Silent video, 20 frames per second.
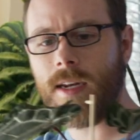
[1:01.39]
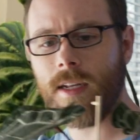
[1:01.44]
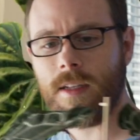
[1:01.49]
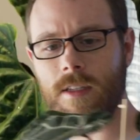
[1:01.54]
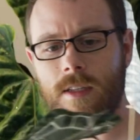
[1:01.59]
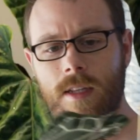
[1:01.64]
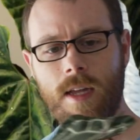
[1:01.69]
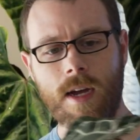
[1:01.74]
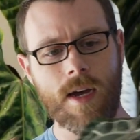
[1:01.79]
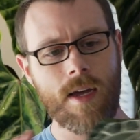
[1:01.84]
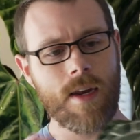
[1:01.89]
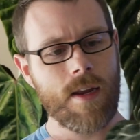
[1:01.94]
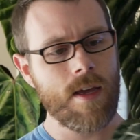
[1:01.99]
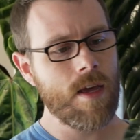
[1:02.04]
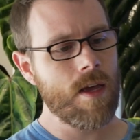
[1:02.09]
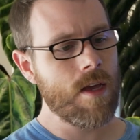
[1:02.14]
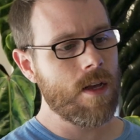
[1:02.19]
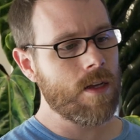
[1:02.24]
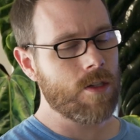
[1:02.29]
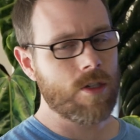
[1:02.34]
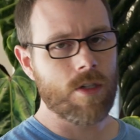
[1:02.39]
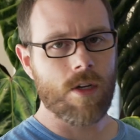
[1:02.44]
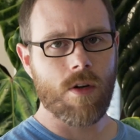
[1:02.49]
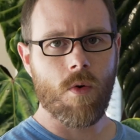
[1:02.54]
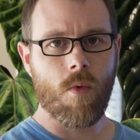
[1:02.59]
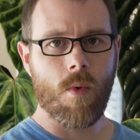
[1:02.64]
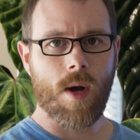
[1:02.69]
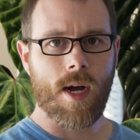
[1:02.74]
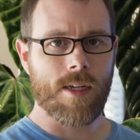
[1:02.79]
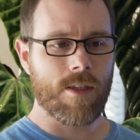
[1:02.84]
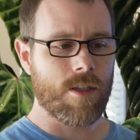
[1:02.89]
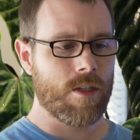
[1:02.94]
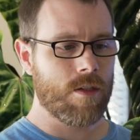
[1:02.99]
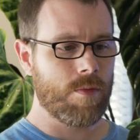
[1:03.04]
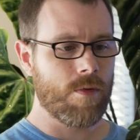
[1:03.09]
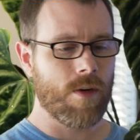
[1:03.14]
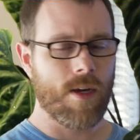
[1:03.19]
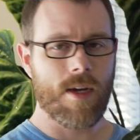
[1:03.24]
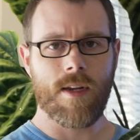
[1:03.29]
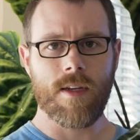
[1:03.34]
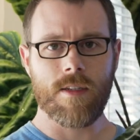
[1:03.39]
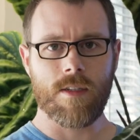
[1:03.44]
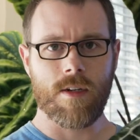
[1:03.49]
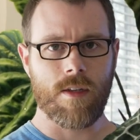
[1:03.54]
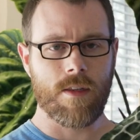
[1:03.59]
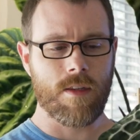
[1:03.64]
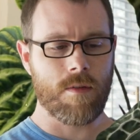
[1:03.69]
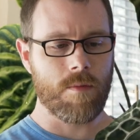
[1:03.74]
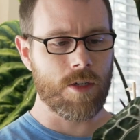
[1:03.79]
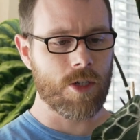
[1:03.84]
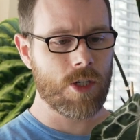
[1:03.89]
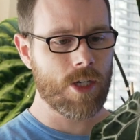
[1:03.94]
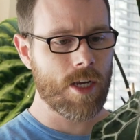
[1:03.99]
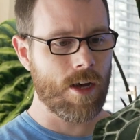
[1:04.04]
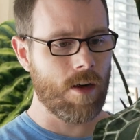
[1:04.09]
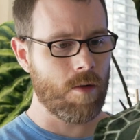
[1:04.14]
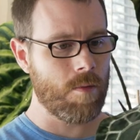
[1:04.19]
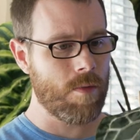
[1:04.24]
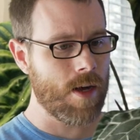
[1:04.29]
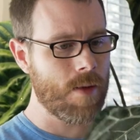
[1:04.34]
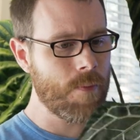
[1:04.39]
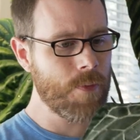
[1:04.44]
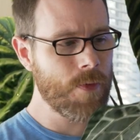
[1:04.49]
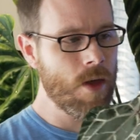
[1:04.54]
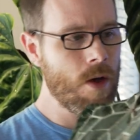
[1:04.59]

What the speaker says: It's not so widespread as on the Michelle. But